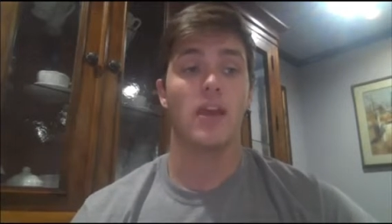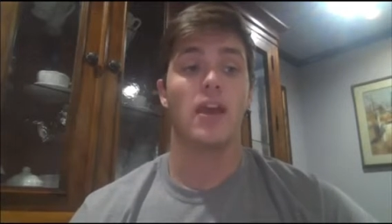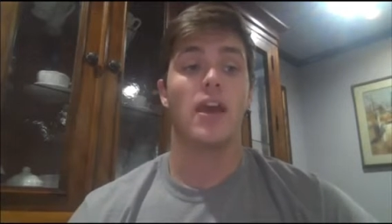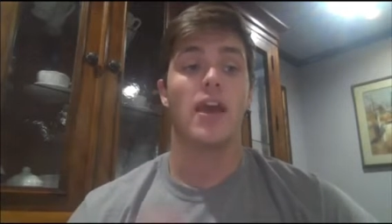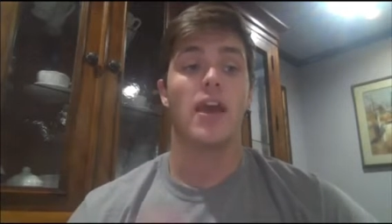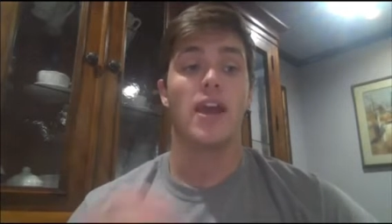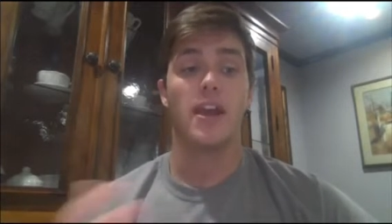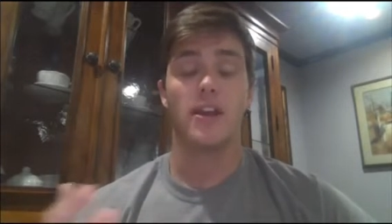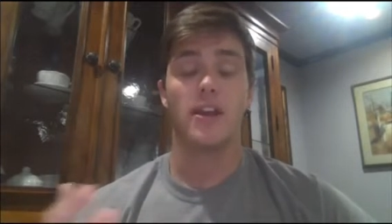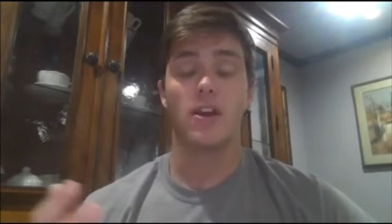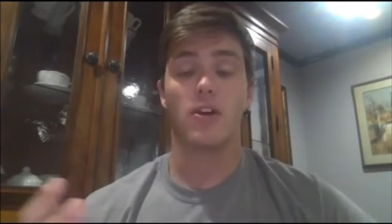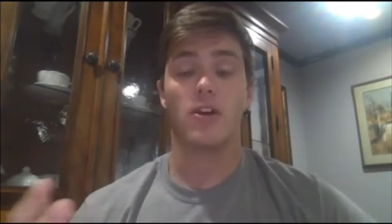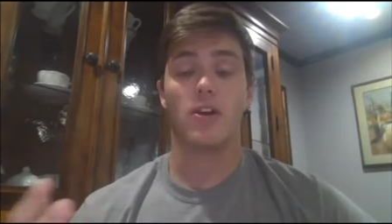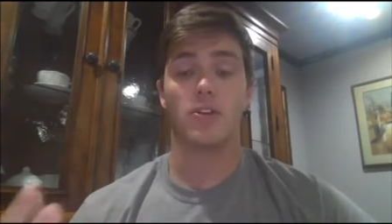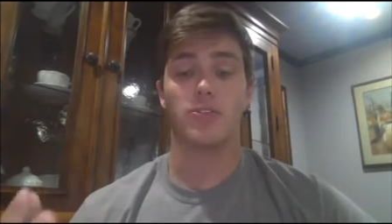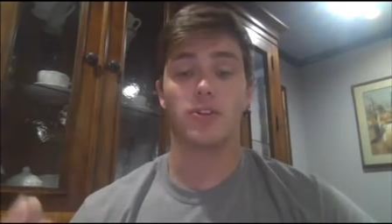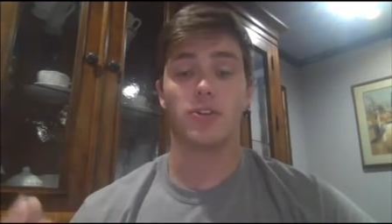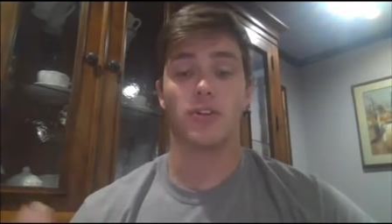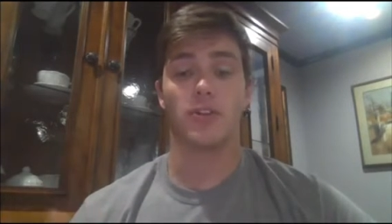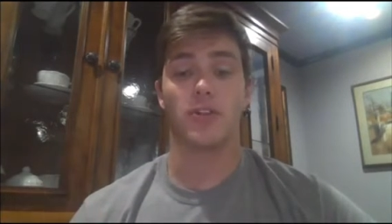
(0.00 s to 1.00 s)
In
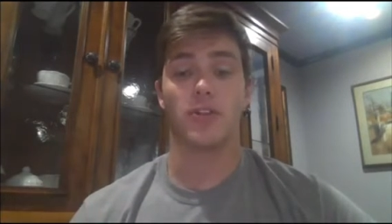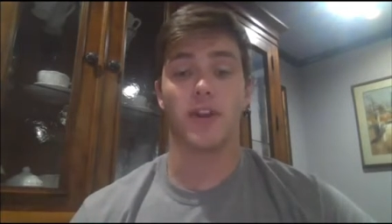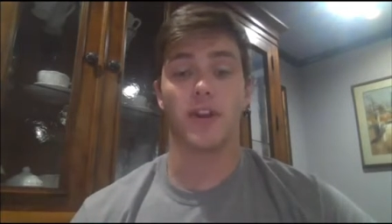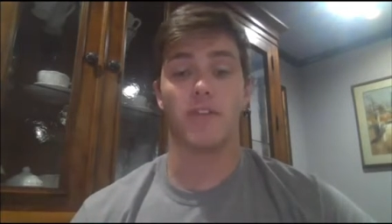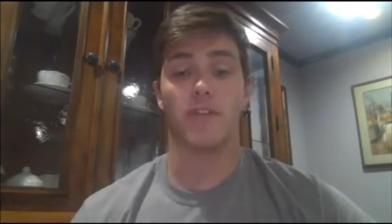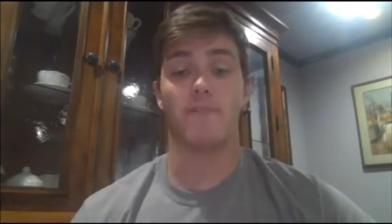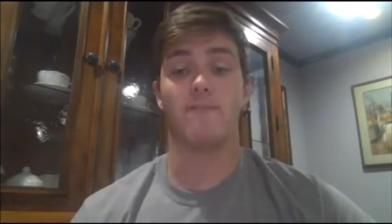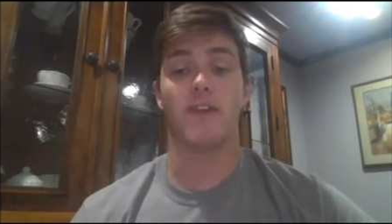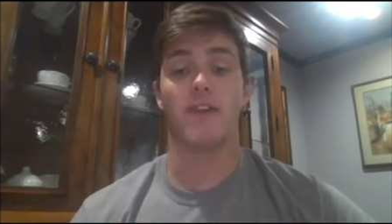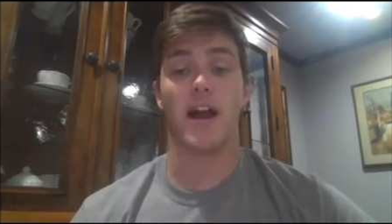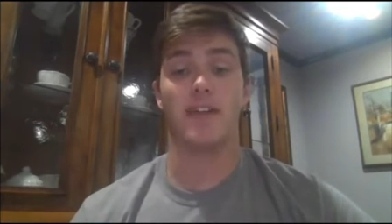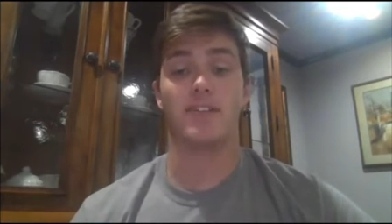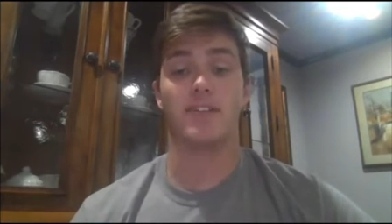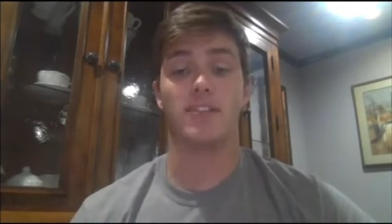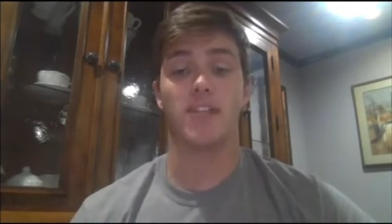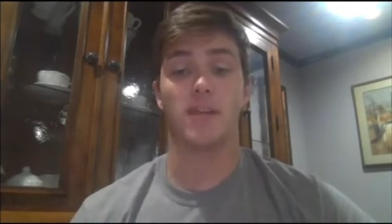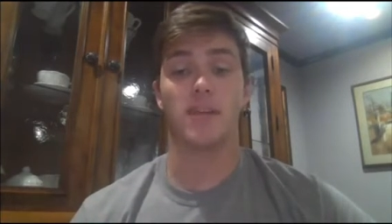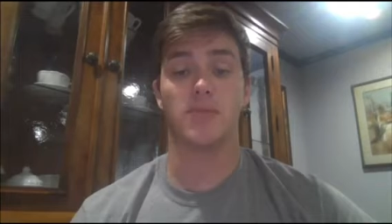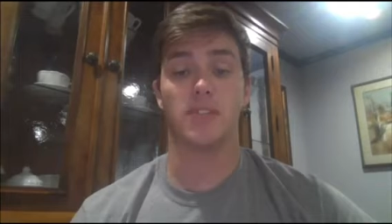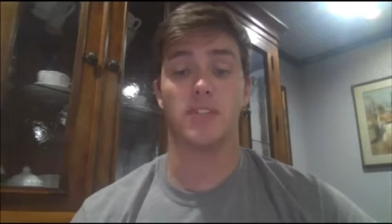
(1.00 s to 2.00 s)
co-cultural theory, 5
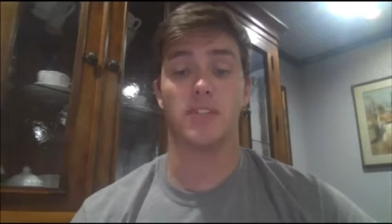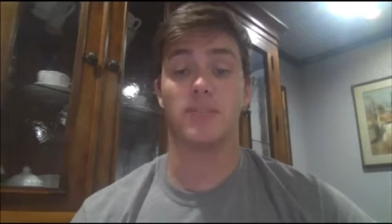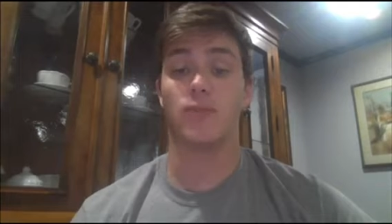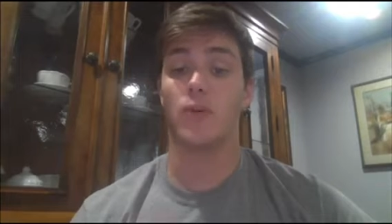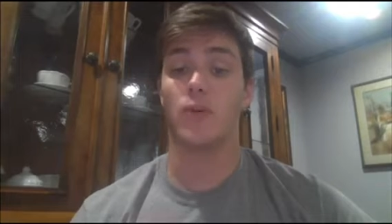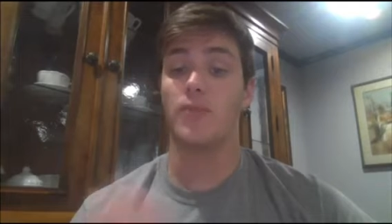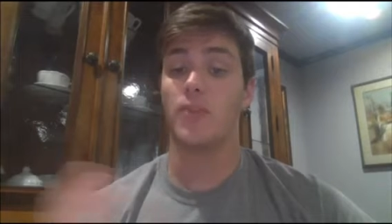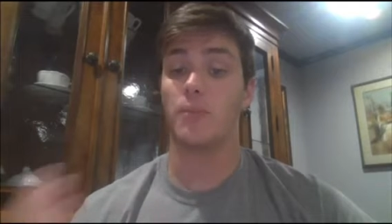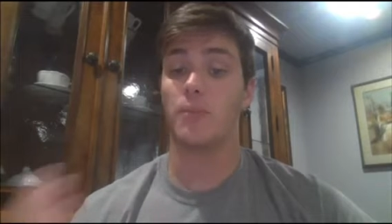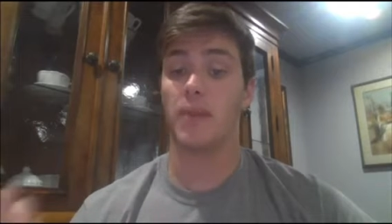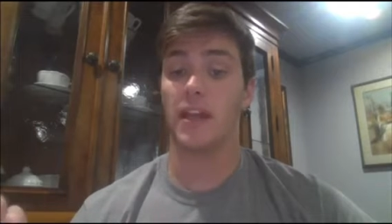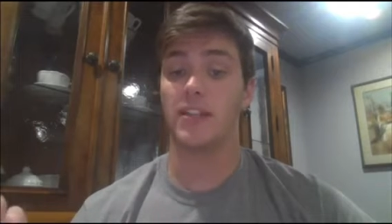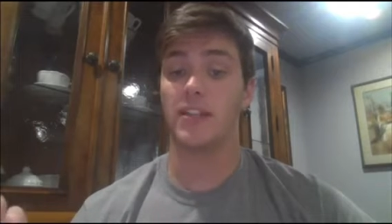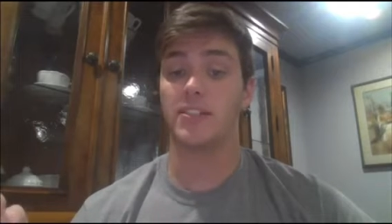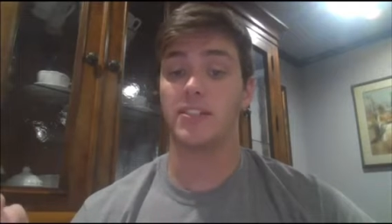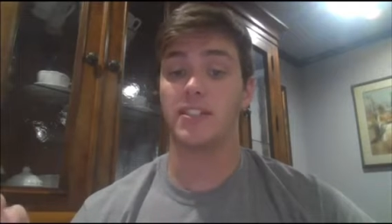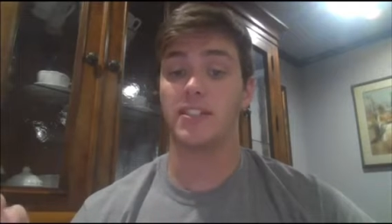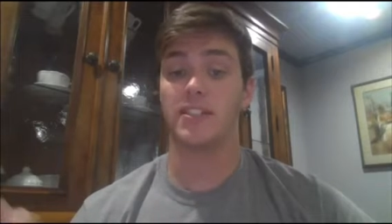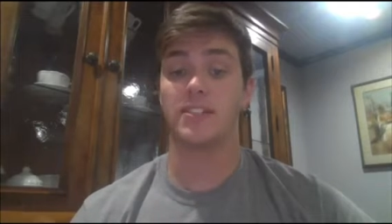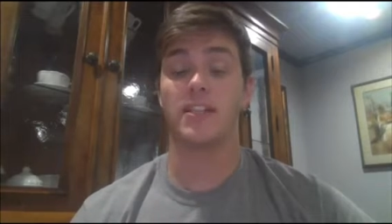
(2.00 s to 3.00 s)
assumptions form the
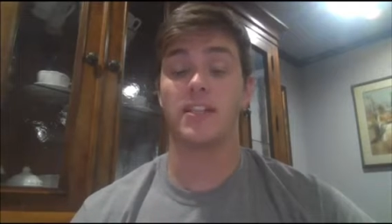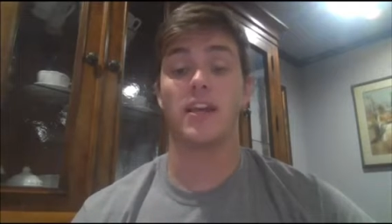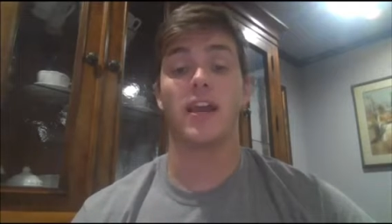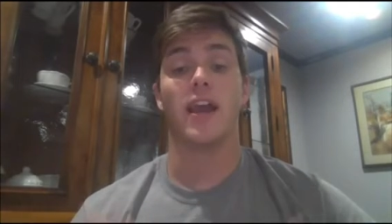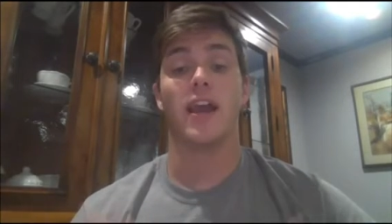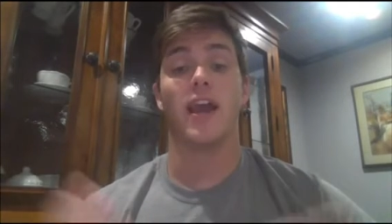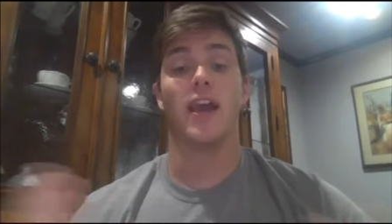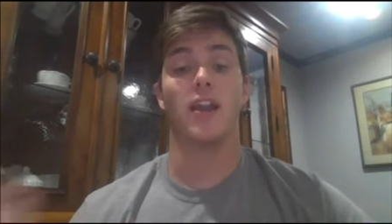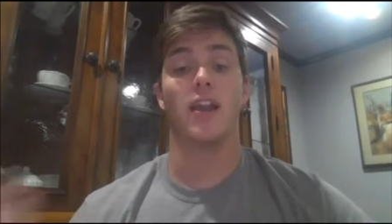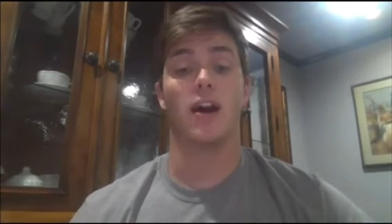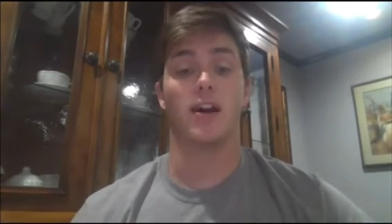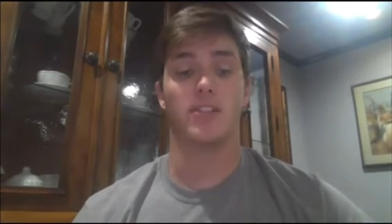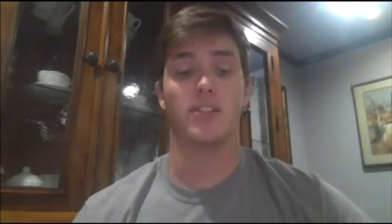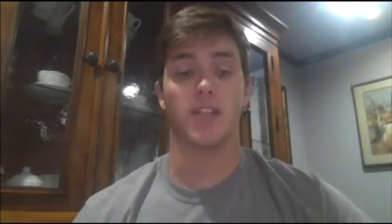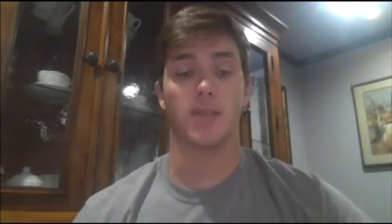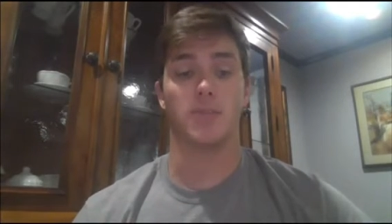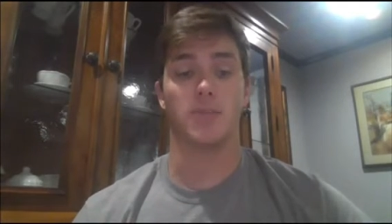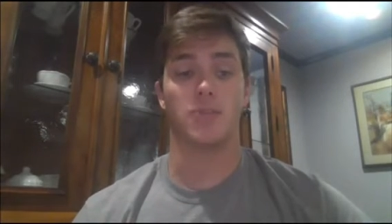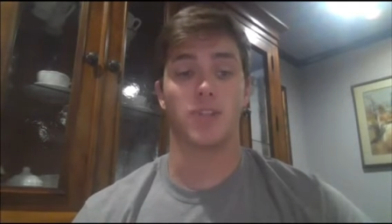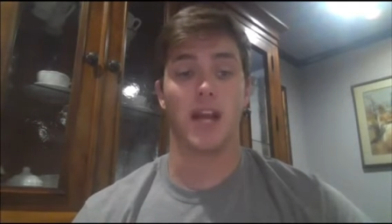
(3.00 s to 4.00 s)
basis and
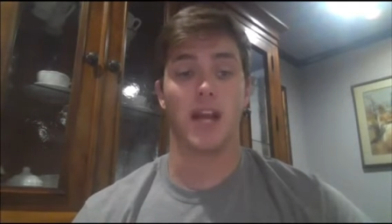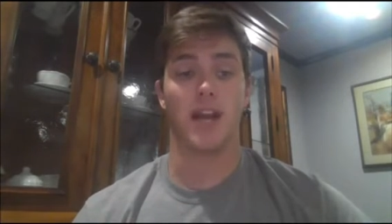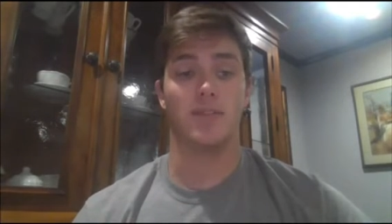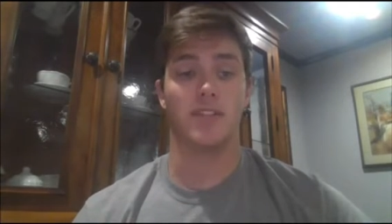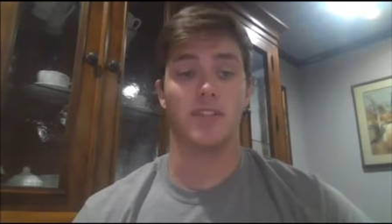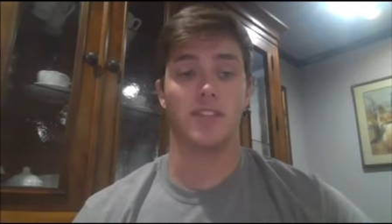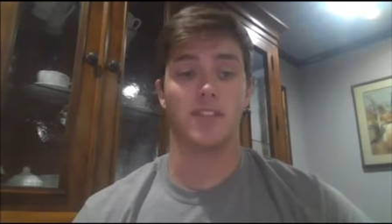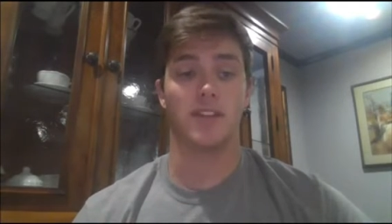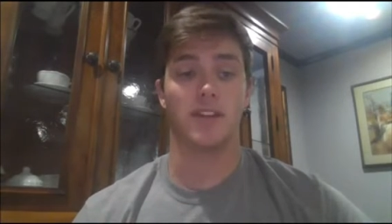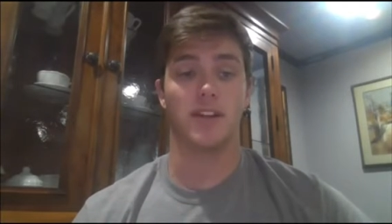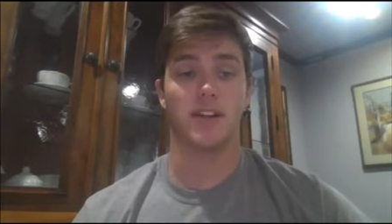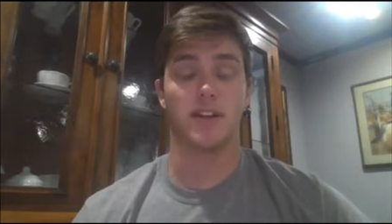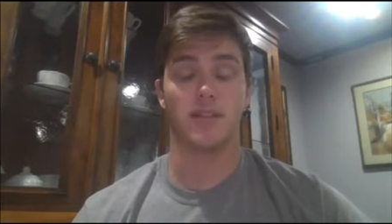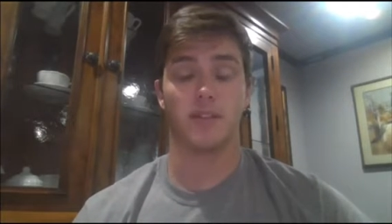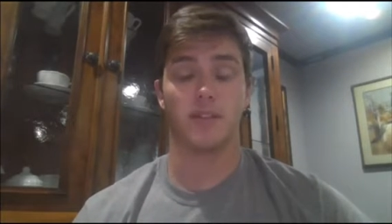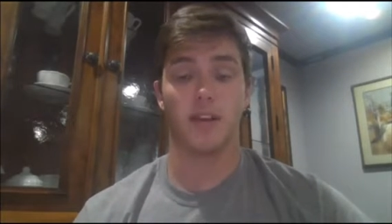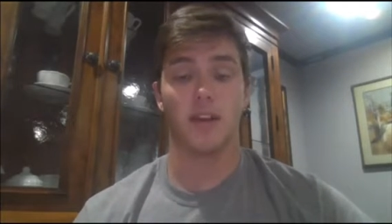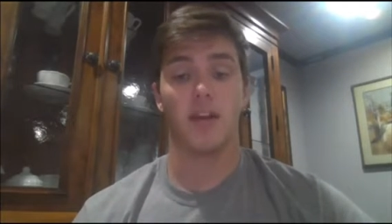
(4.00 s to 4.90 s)
also help to drive this theory.